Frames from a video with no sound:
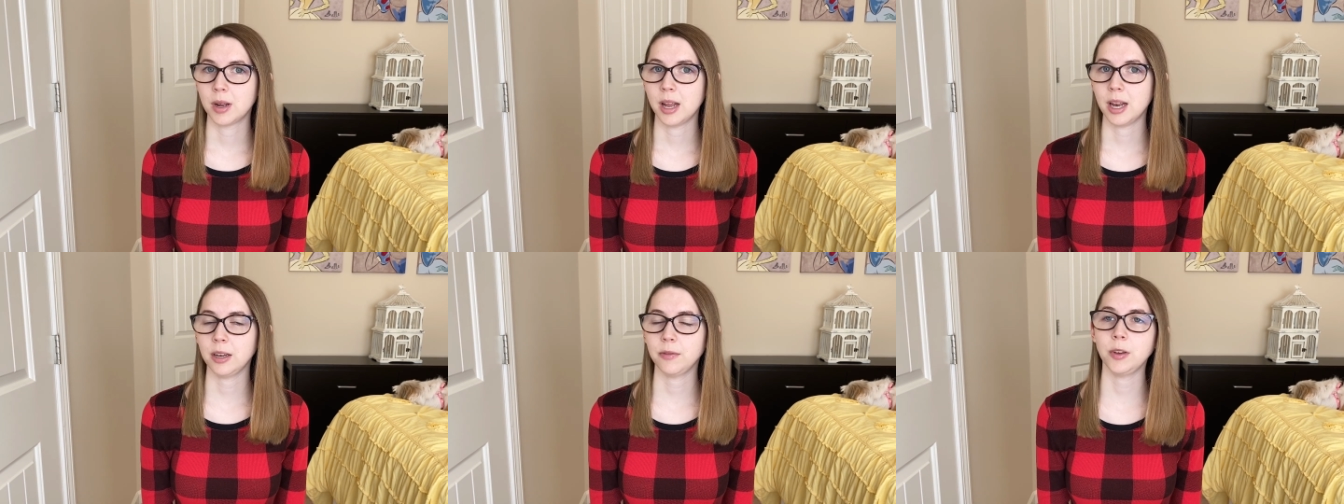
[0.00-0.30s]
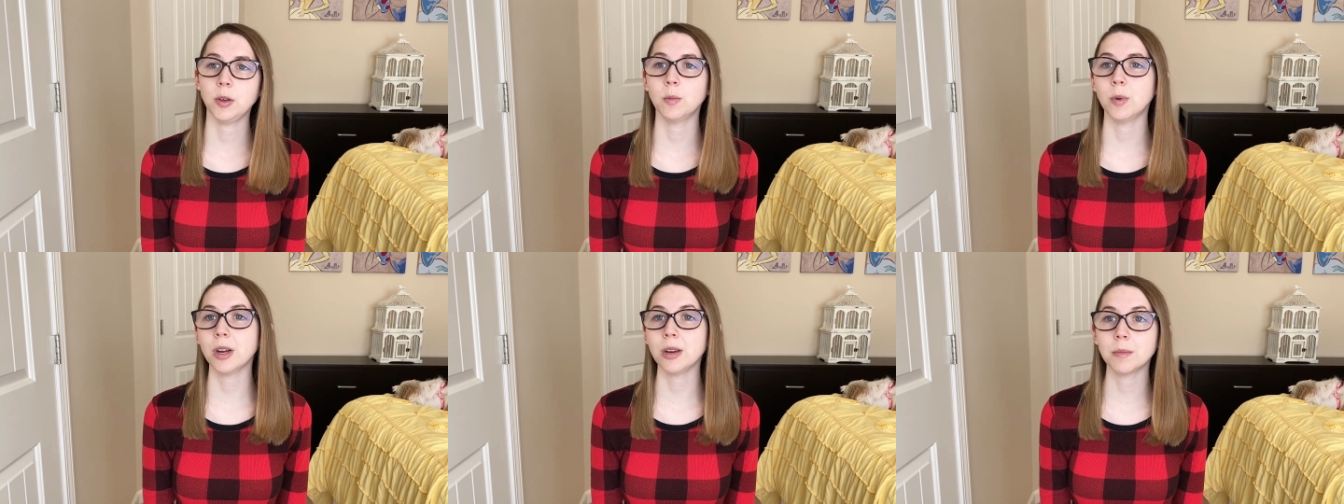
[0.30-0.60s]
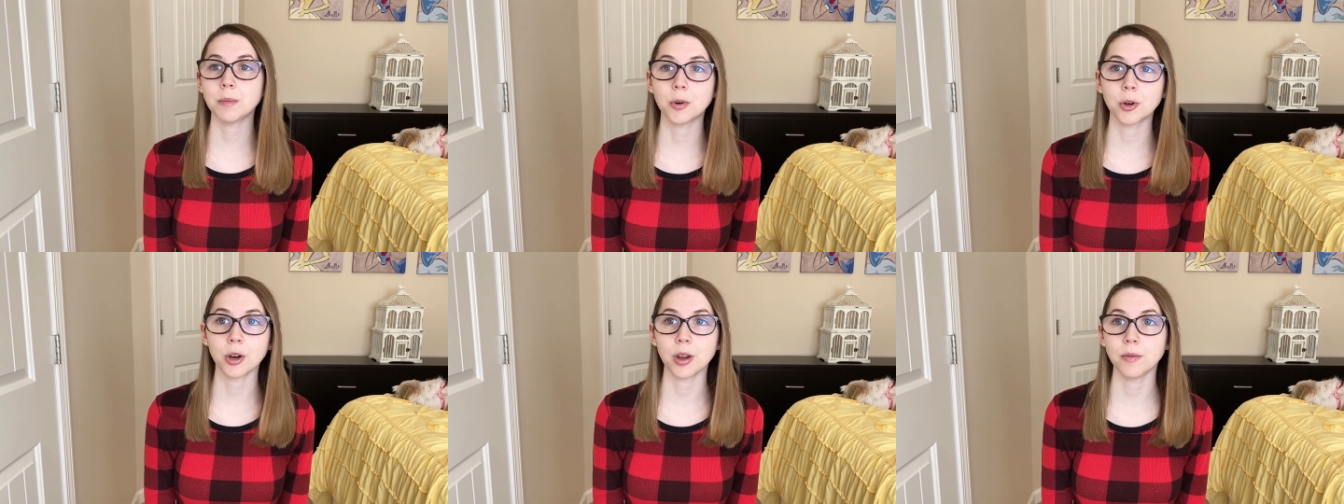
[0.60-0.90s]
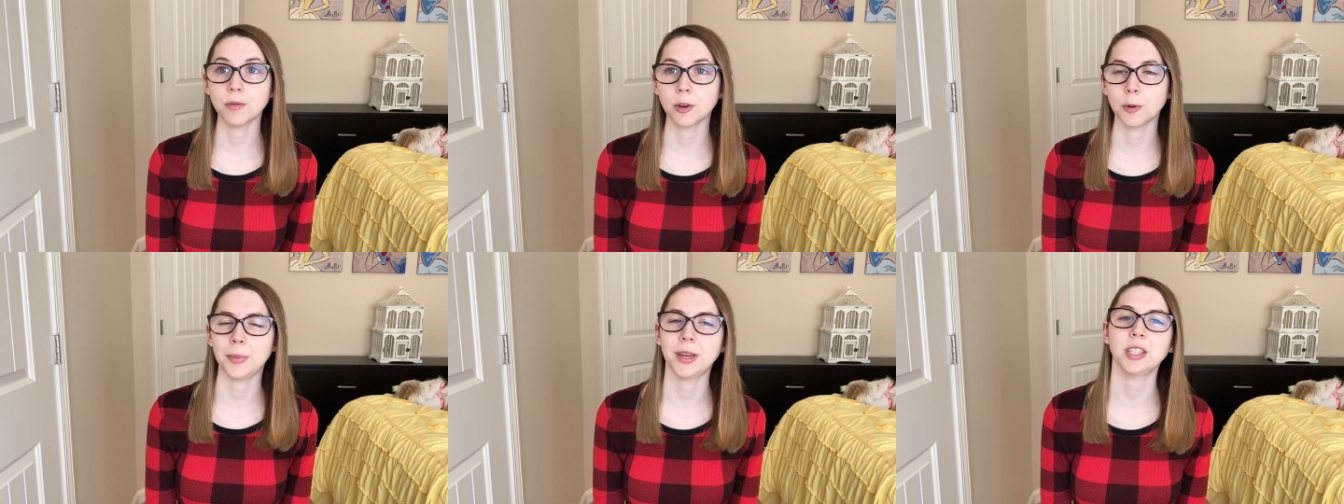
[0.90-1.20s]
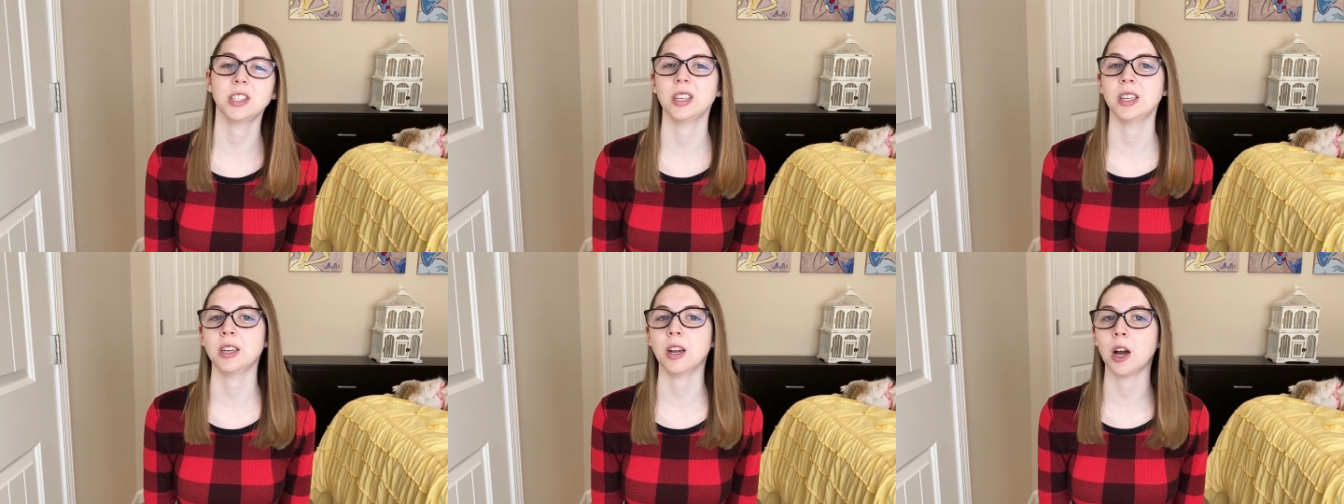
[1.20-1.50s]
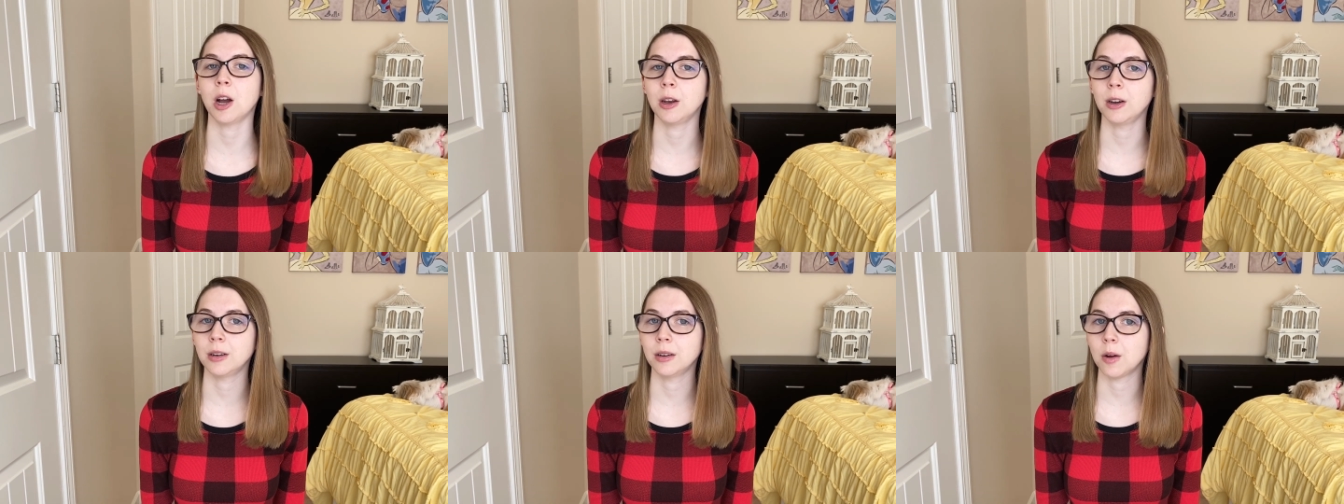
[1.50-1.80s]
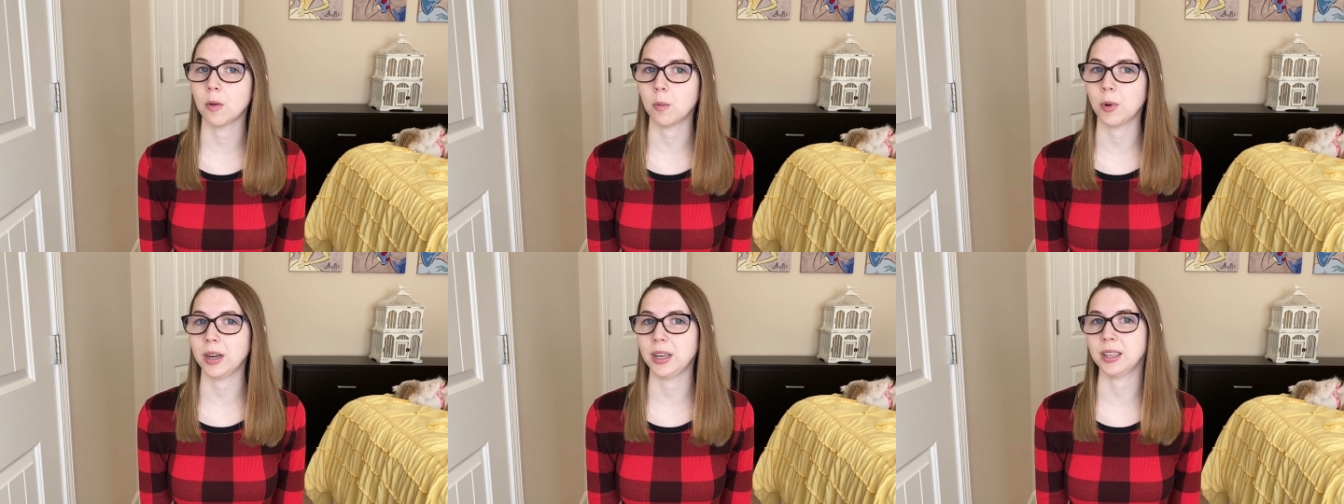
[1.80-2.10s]
If you want more information on
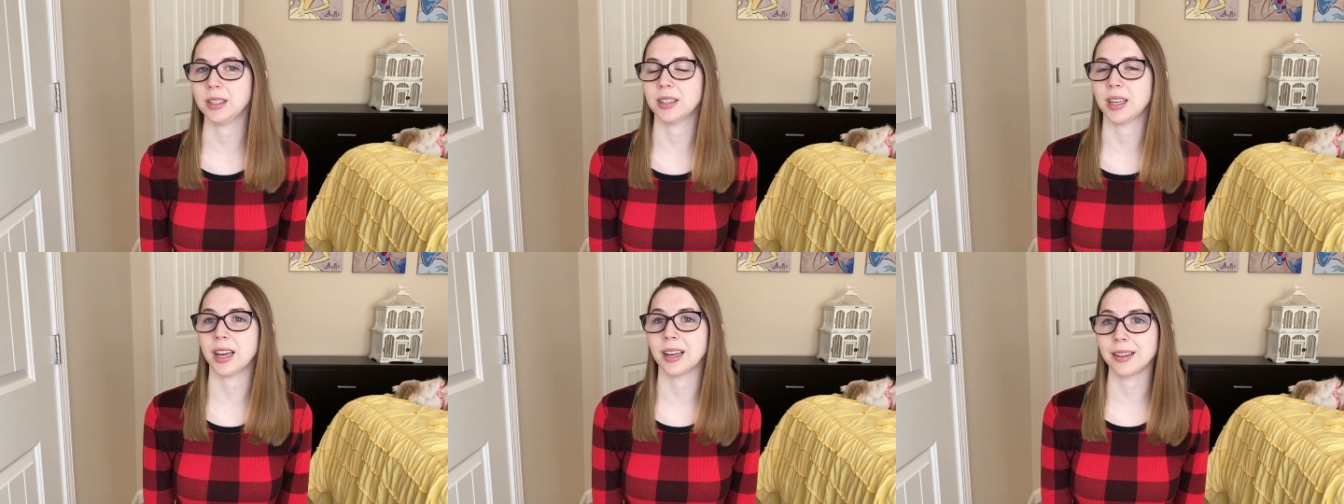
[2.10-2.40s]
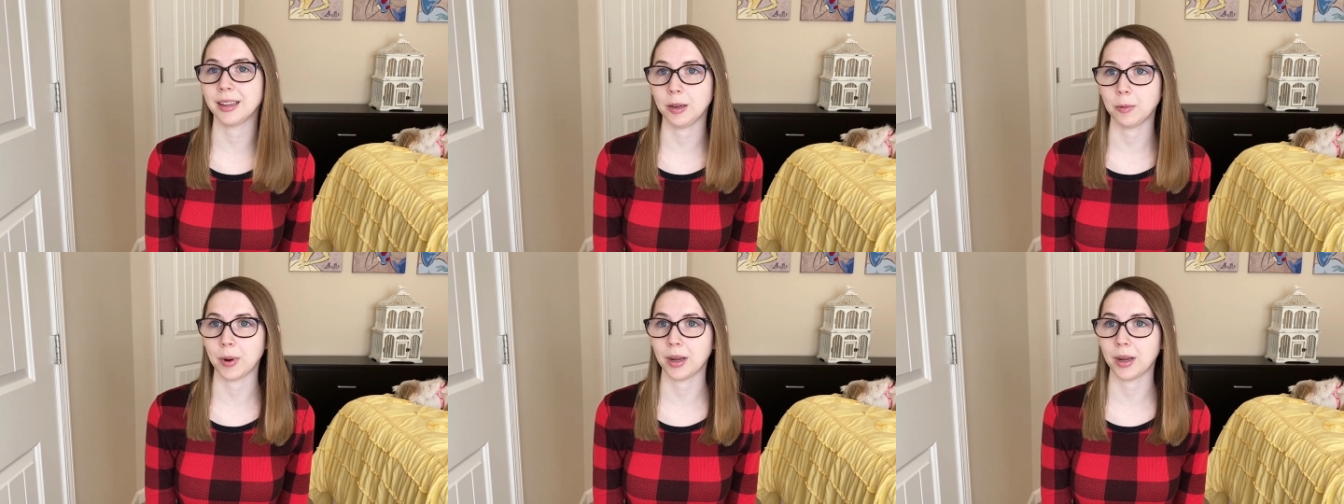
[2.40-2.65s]
what exactly